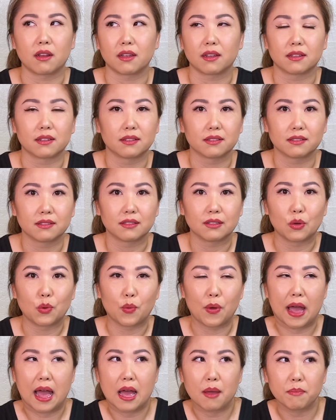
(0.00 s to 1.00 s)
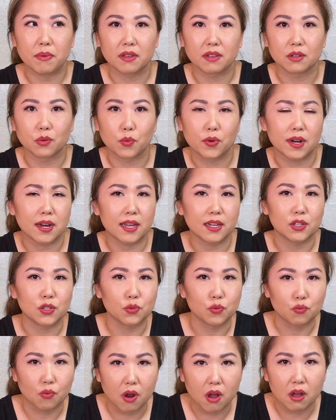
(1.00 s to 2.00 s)
like what happened? What did I do
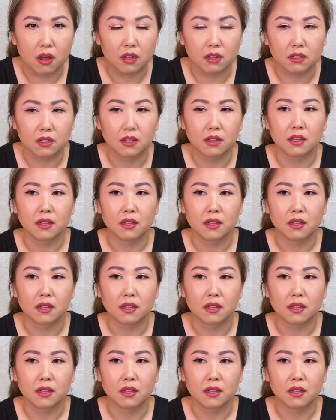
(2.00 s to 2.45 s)
wrong?